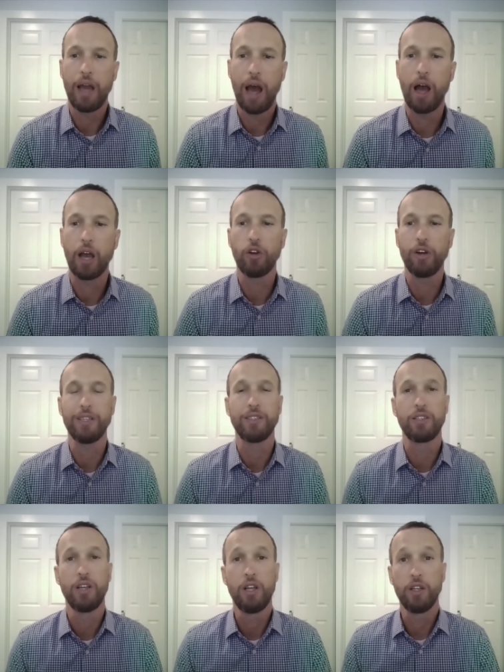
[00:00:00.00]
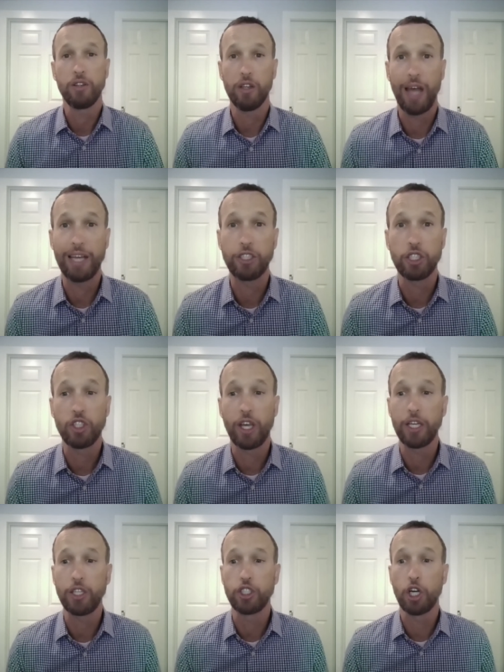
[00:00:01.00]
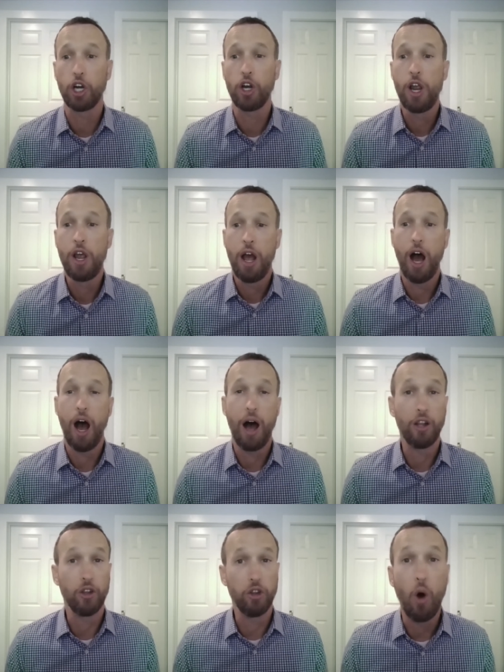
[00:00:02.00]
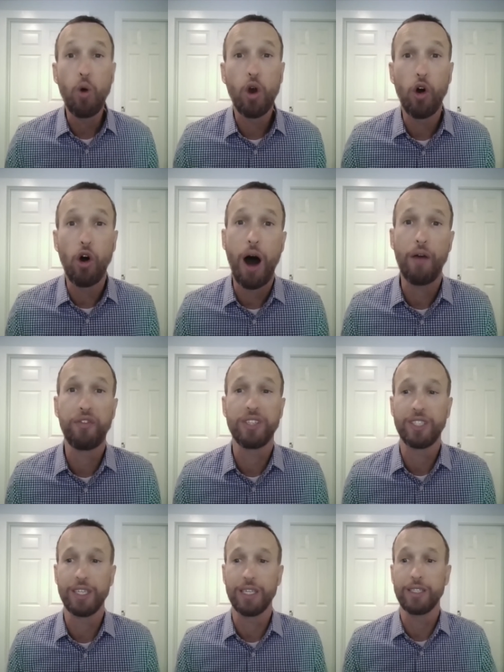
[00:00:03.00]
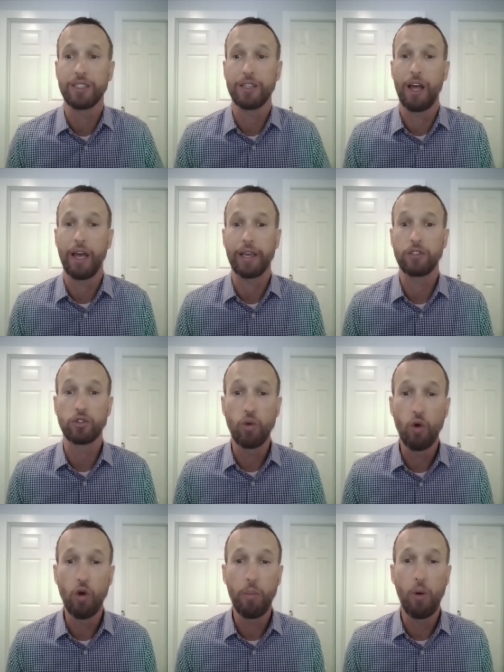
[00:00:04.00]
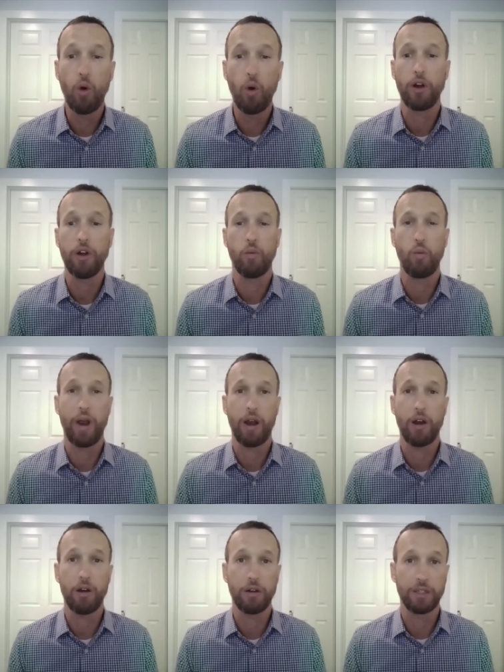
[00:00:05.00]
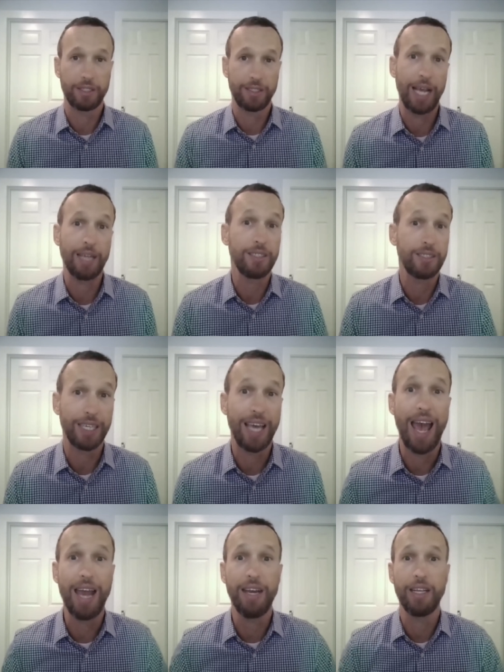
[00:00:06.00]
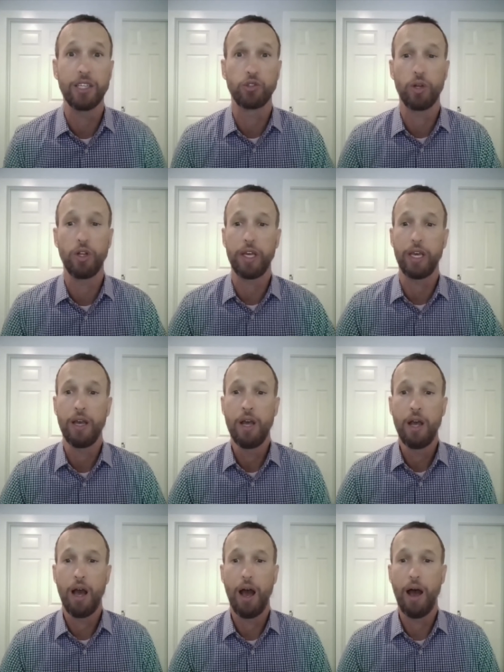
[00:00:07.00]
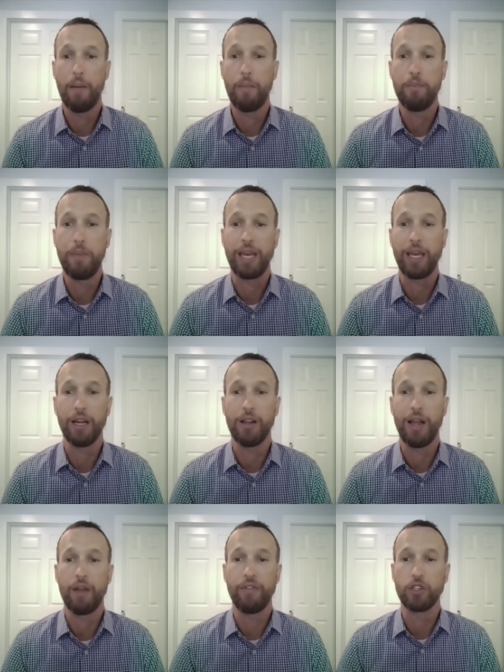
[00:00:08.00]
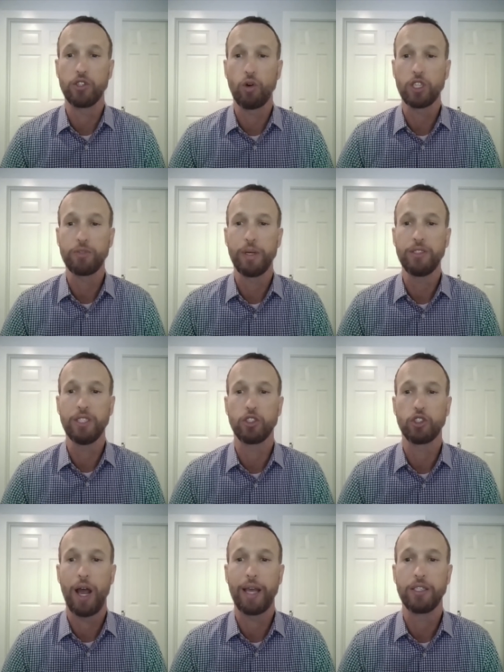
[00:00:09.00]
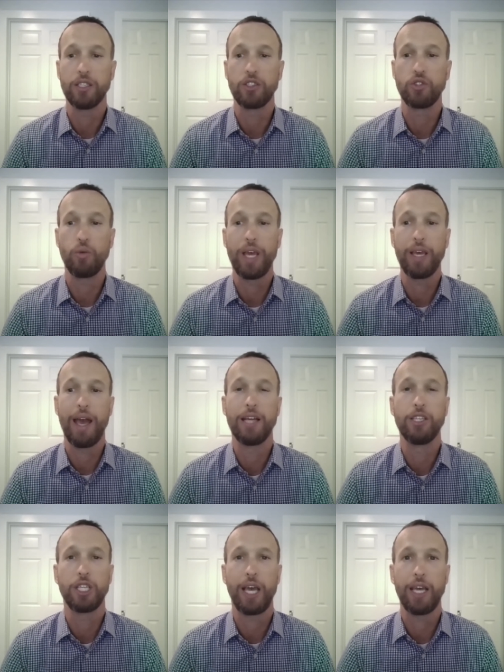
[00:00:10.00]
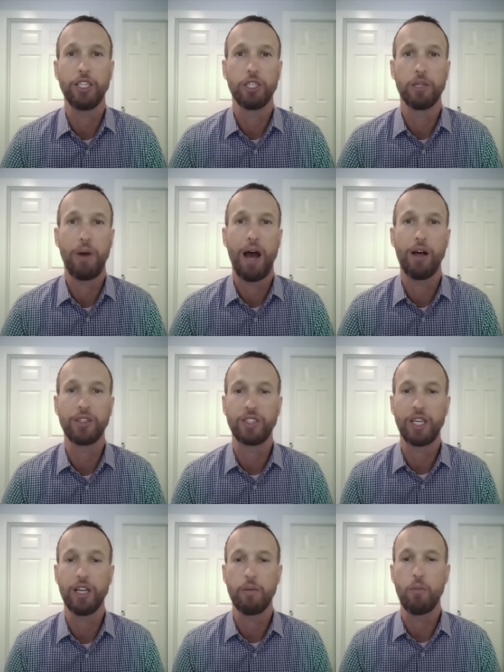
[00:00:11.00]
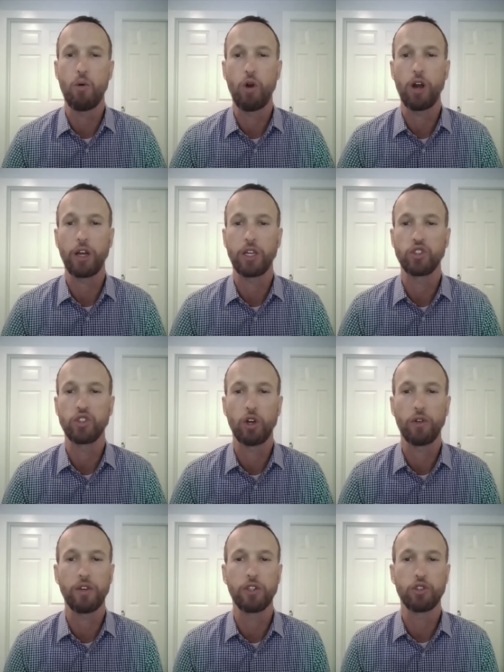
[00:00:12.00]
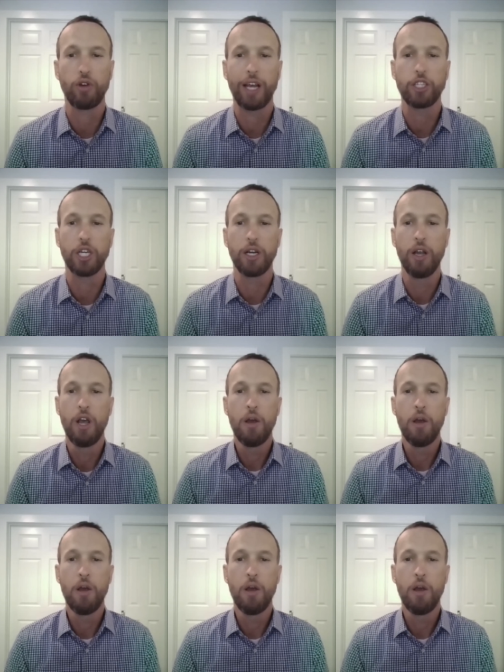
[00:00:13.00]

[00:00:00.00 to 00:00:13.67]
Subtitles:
Congress, the legislature, local offices like school board, where DeSantis, again, is really making a lot of endorsements and trying to swing education policy in a more conservative direction.